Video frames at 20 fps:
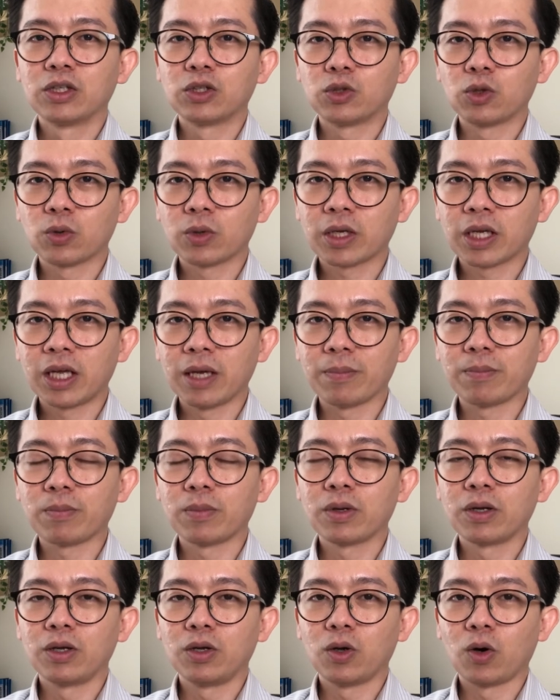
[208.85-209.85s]
to keep
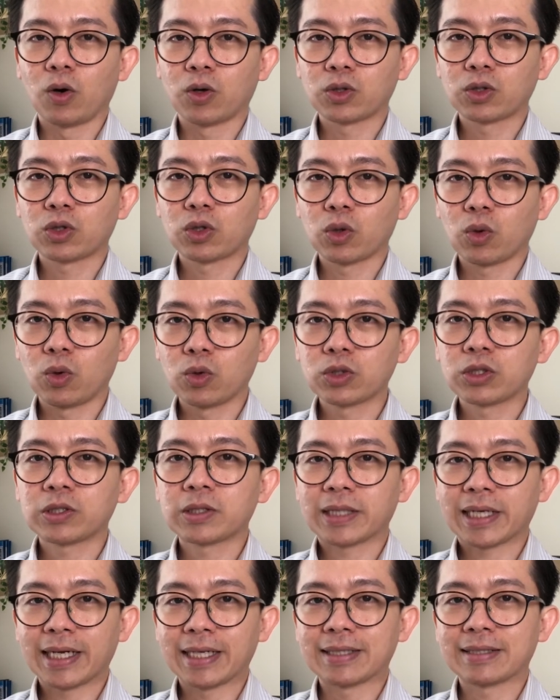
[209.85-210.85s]
your toes
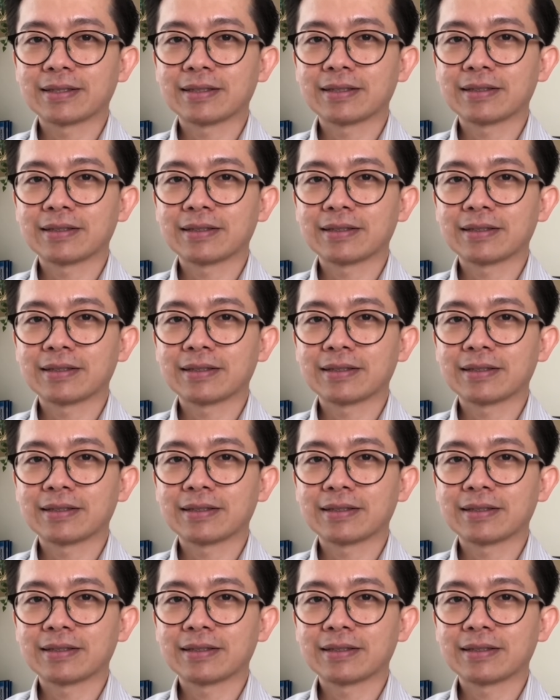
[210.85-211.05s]
straight.